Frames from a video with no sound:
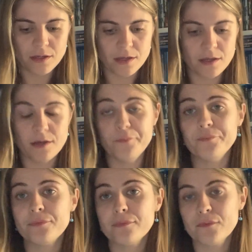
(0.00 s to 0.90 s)

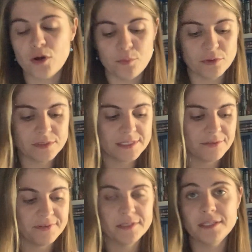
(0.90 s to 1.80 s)
a couple of
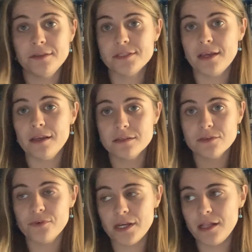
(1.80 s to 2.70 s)
DVDs as
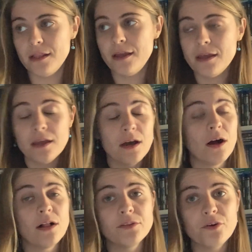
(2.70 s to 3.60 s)
well,
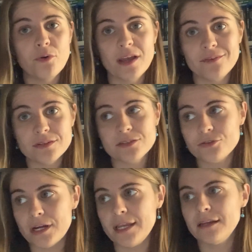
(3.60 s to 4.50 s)
although I was
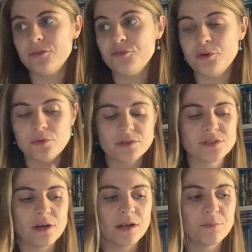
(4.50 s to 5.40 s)
trying to focus
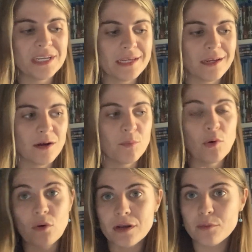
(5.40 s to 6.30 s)
on picking up
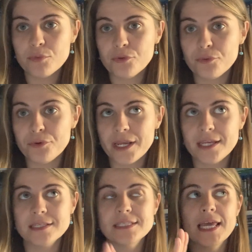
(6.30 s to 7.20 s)
only
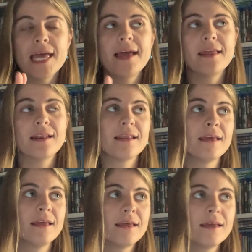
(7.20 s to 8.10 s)
Blu-rays. And
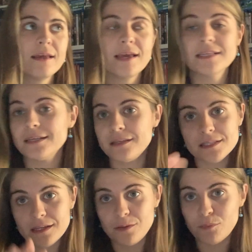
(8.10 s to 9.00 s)
as I
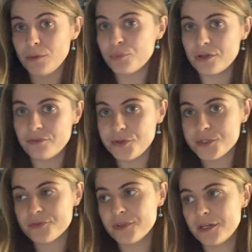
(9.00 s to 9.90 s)
said in my previous
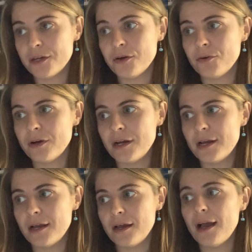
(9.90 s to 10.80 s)
video,
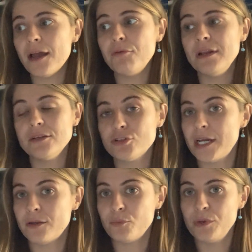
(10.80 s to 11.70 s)
I really try
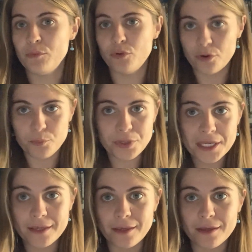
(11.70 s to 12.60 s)
to be more
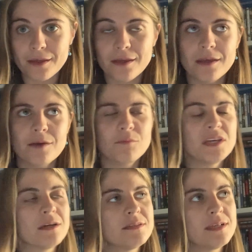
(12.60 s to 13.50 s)
picky,
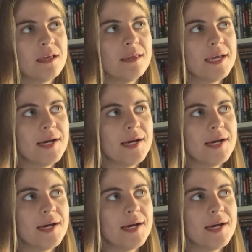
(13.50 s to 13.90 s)
because I